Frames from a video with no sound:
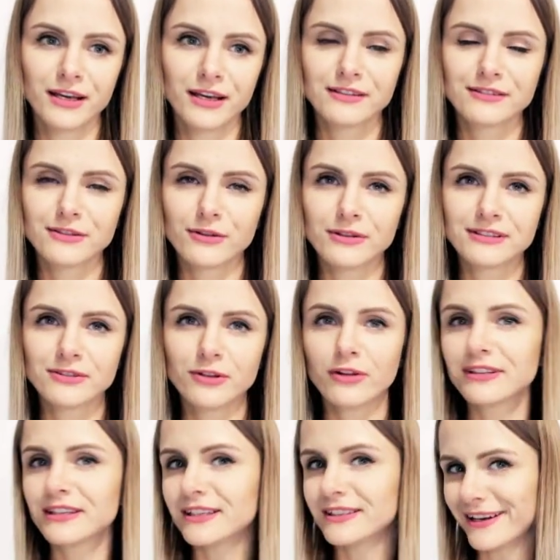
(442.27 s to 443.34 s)
So it's
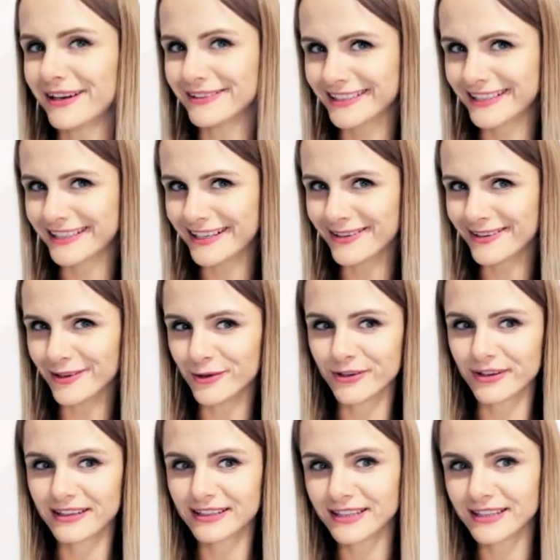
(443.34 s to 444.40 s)
not hierarchy or
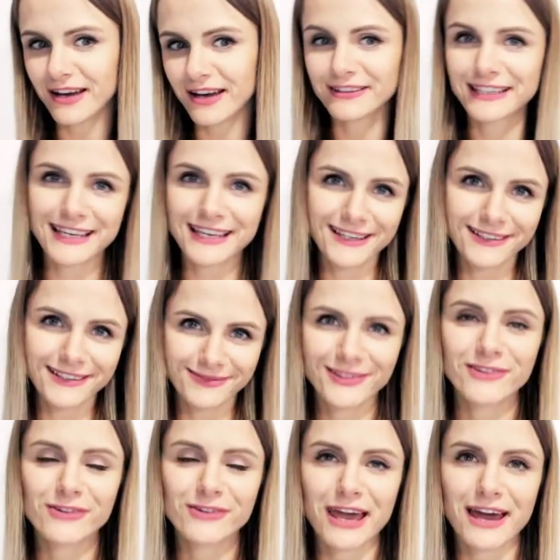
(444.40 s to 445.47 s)
hierarchy,
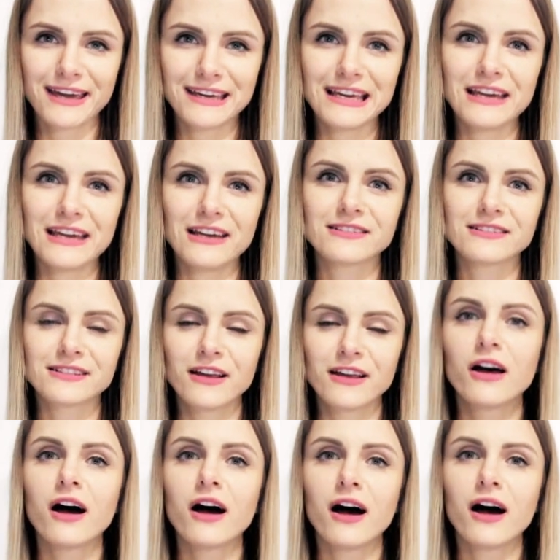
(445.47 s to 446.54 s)
okay? It's
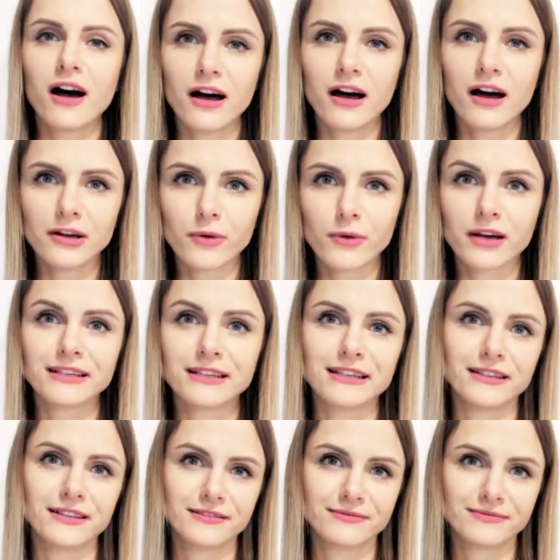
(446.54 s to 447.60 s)

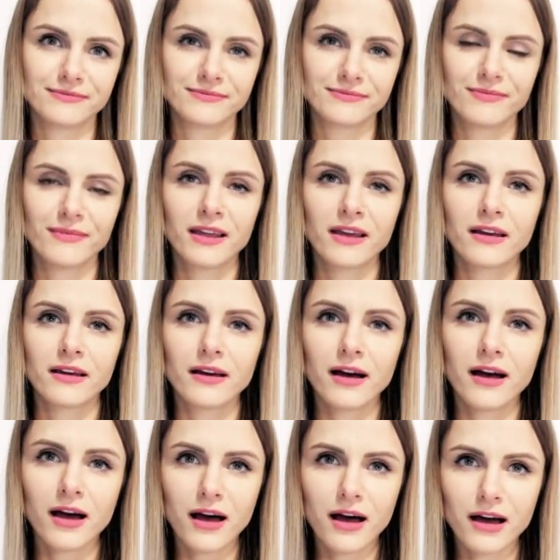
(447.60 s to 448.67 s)
hierarchy,
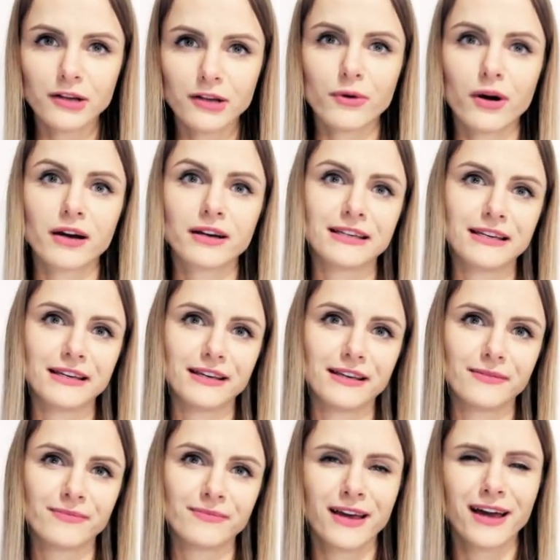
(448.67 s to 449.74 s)

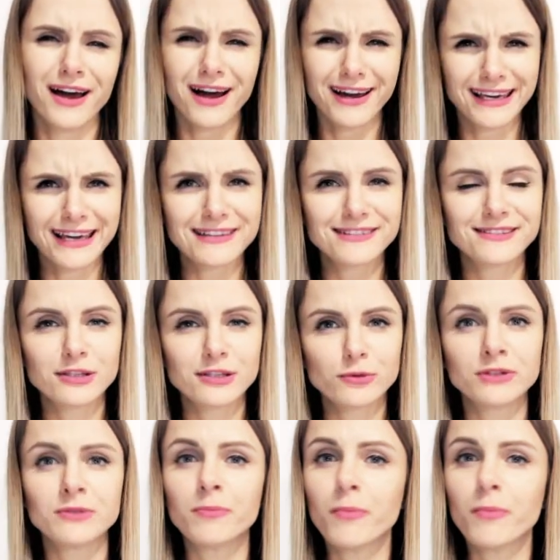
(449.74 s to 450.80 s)
hierarchy. I guess this
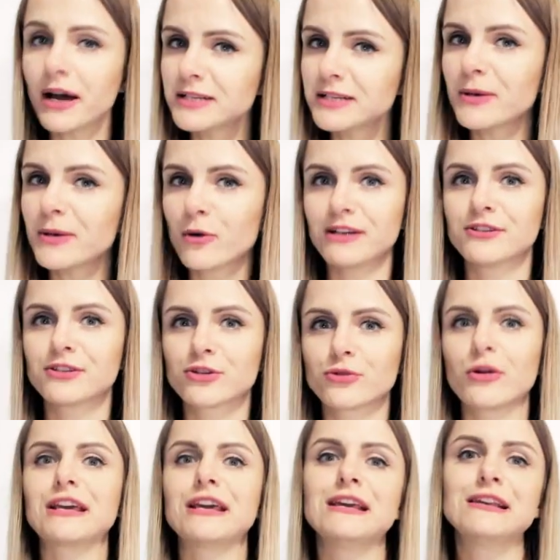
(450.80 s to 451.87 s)
one might be quite
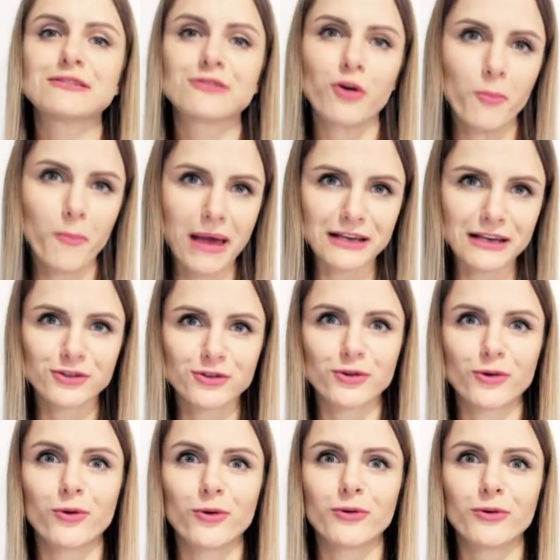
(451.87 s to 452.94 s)
tricky, so make
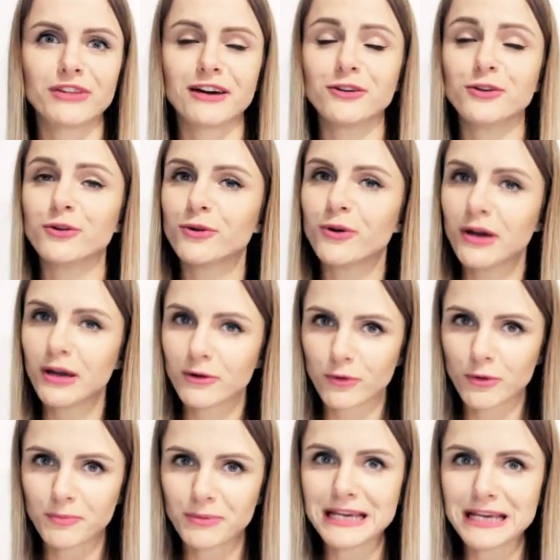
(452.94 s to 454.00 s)
sure that you
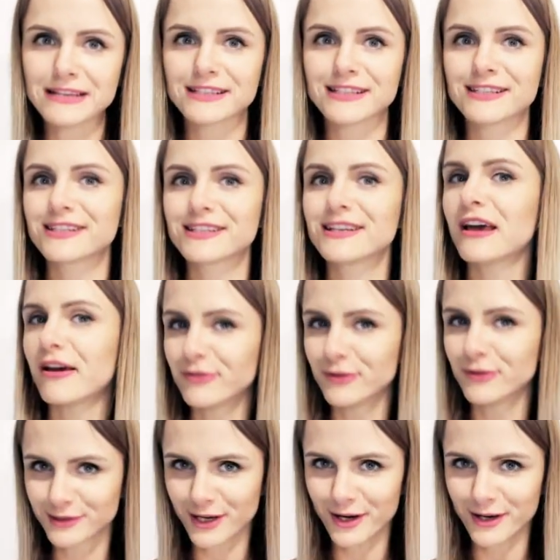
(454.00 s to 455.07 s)
repeat it a
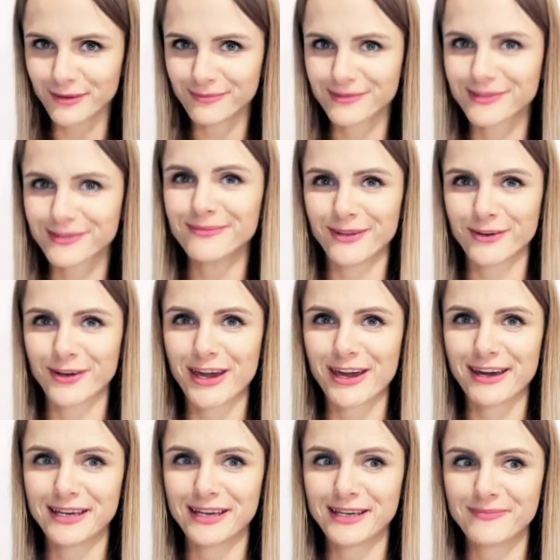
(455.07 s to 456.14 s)
few times,
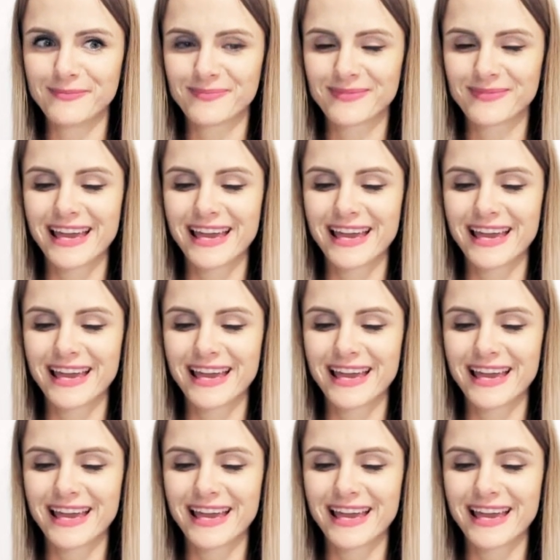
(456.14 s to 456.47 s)
okay?